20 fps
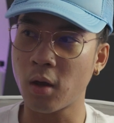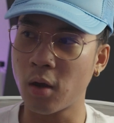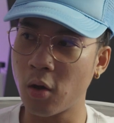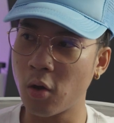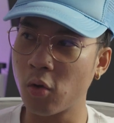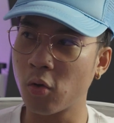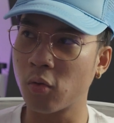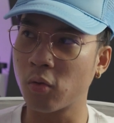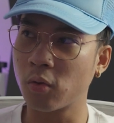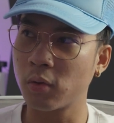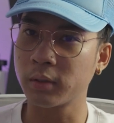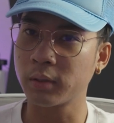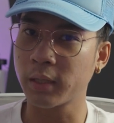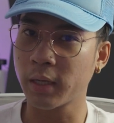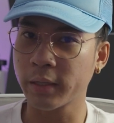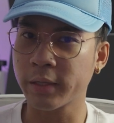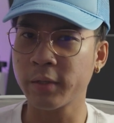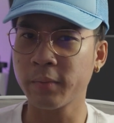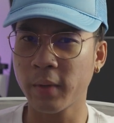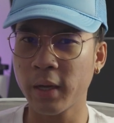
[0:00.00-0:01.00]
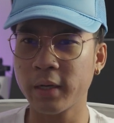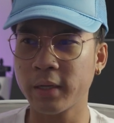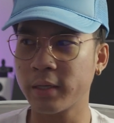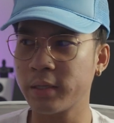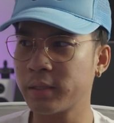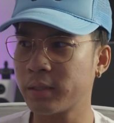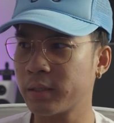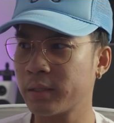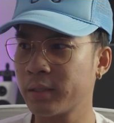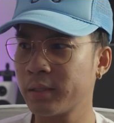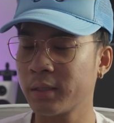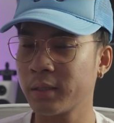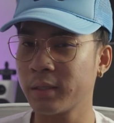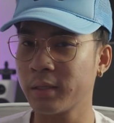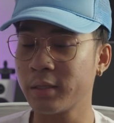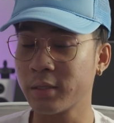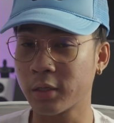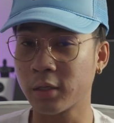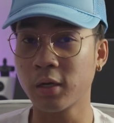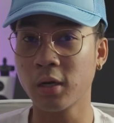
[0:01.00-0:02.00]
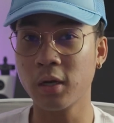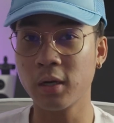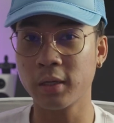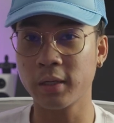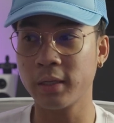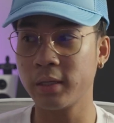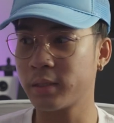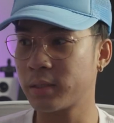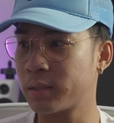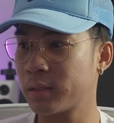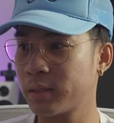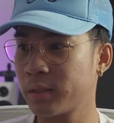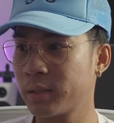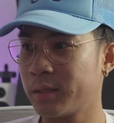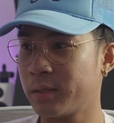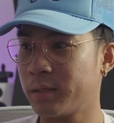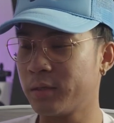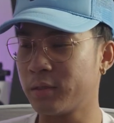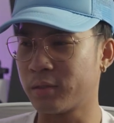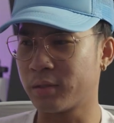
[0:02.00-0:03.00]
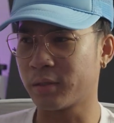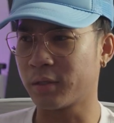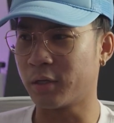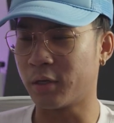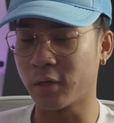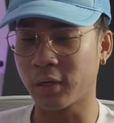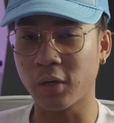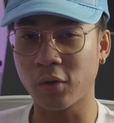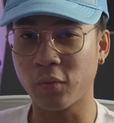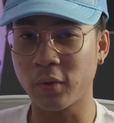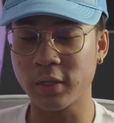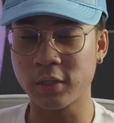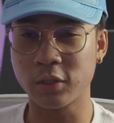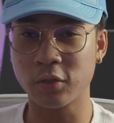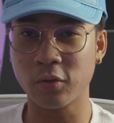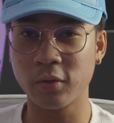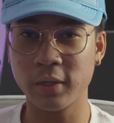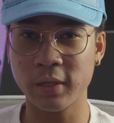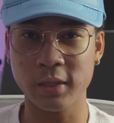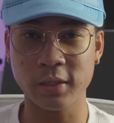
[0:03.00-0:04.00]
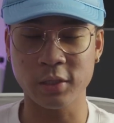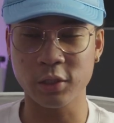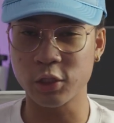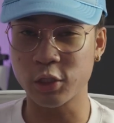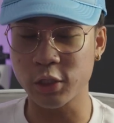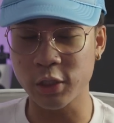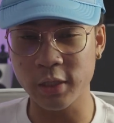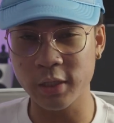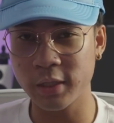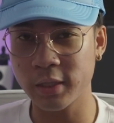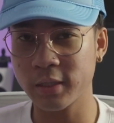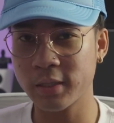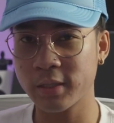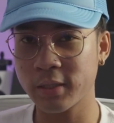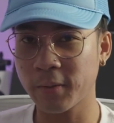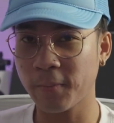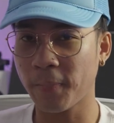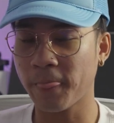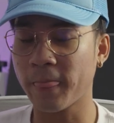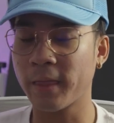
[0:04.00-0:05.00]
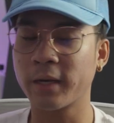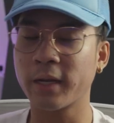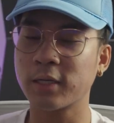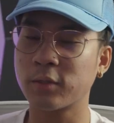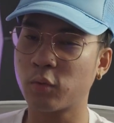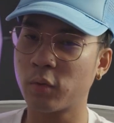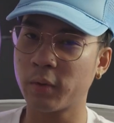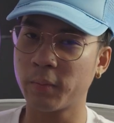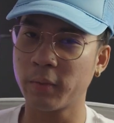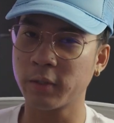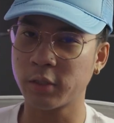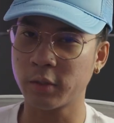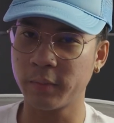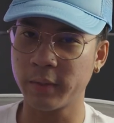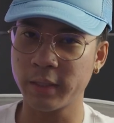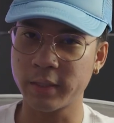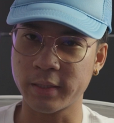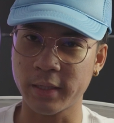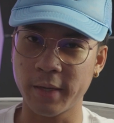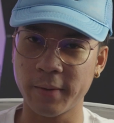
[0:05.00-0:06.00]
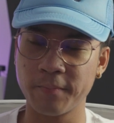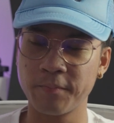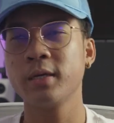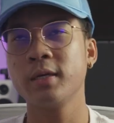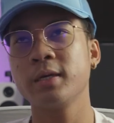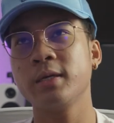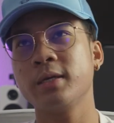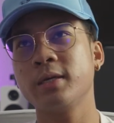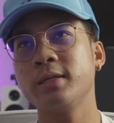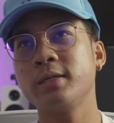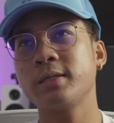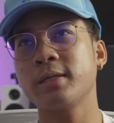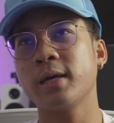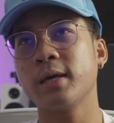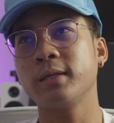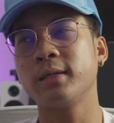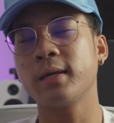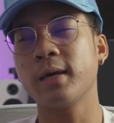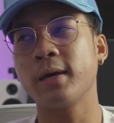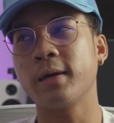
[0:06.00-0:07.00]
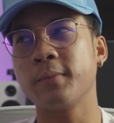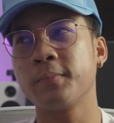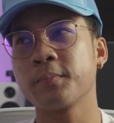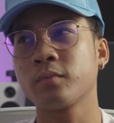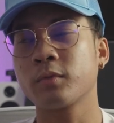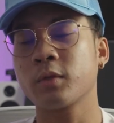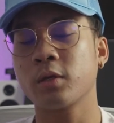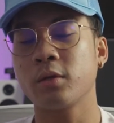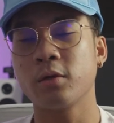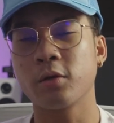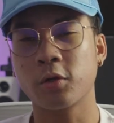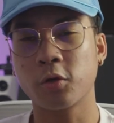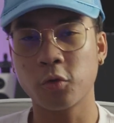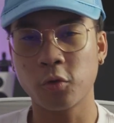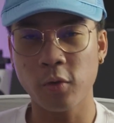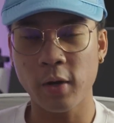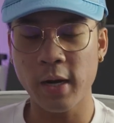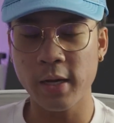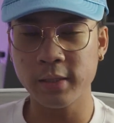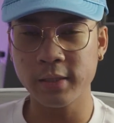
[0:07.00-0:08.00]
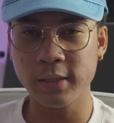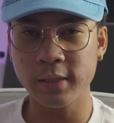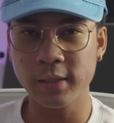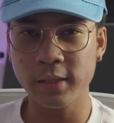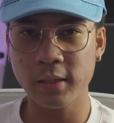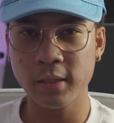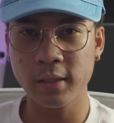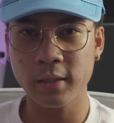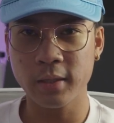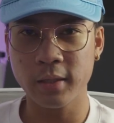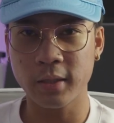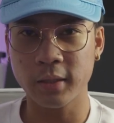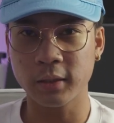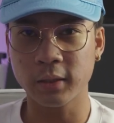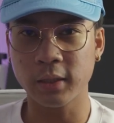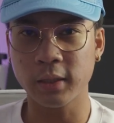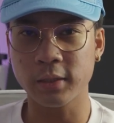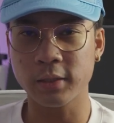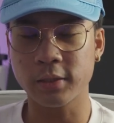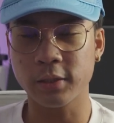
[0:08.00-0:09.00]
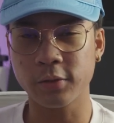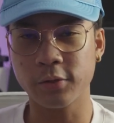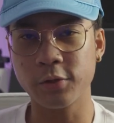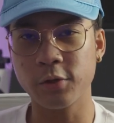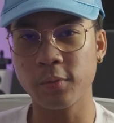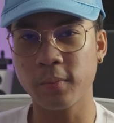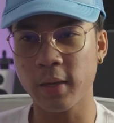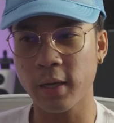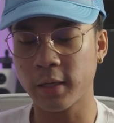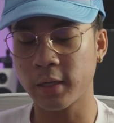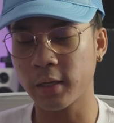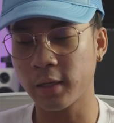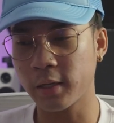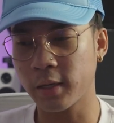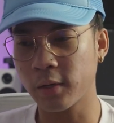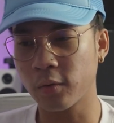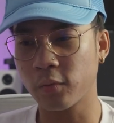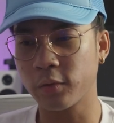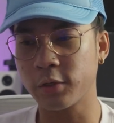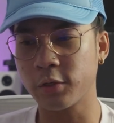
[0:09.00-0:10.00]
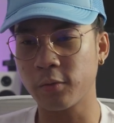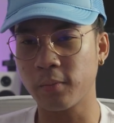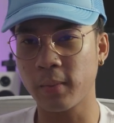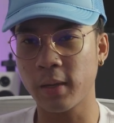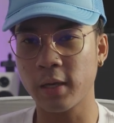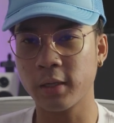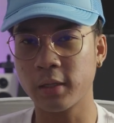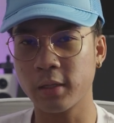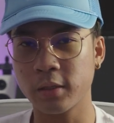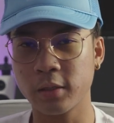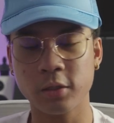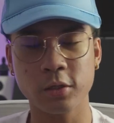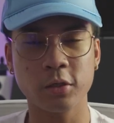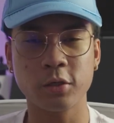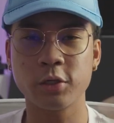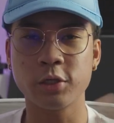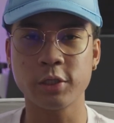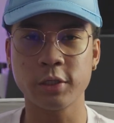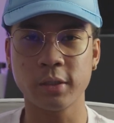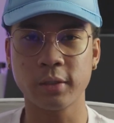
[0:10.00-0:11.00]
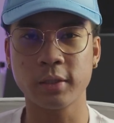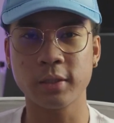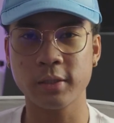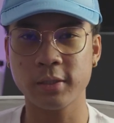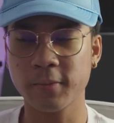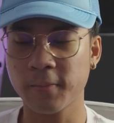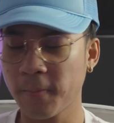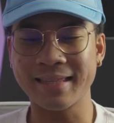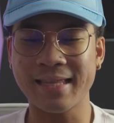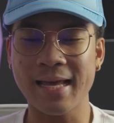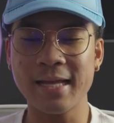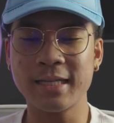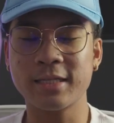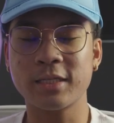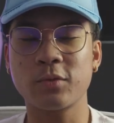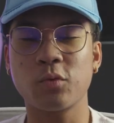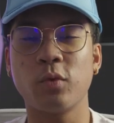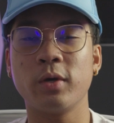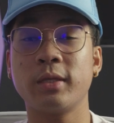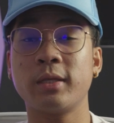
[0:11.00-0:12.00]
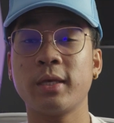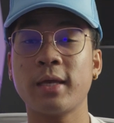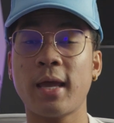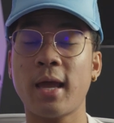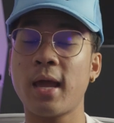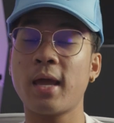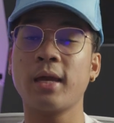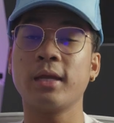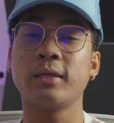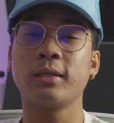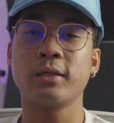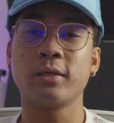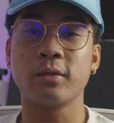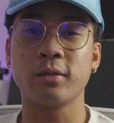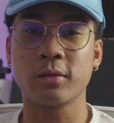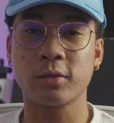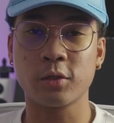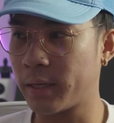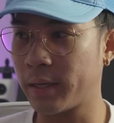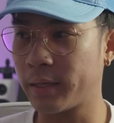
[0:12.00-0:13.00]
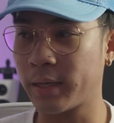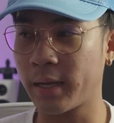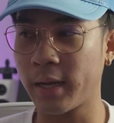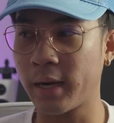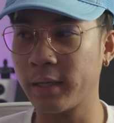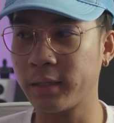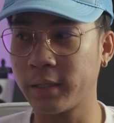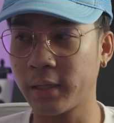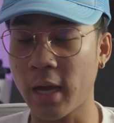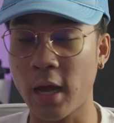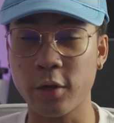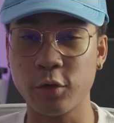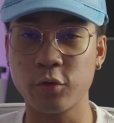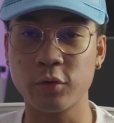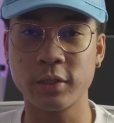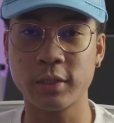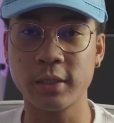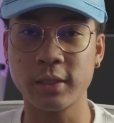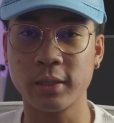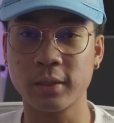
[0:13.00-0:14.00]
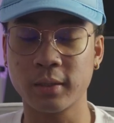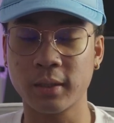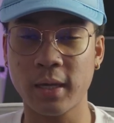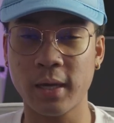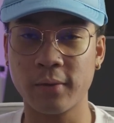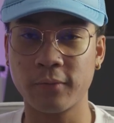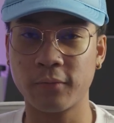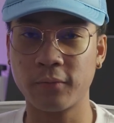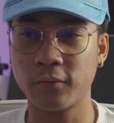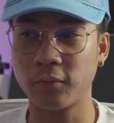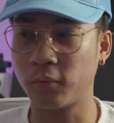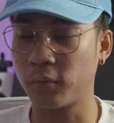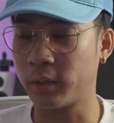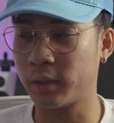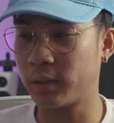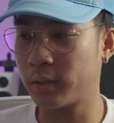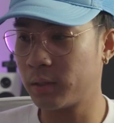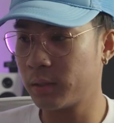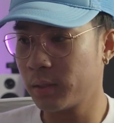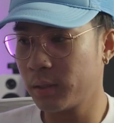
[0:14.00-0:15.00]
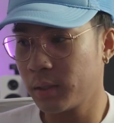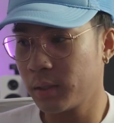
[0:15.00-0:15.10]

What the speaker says: oh yeah, he made it. He's good. He's good at what he's doing. He's a genius. And that's what Mr. B said. He said that you're crazy until you make it, and when you make it, you're a genius. That's with anything, and anything how you see in life, with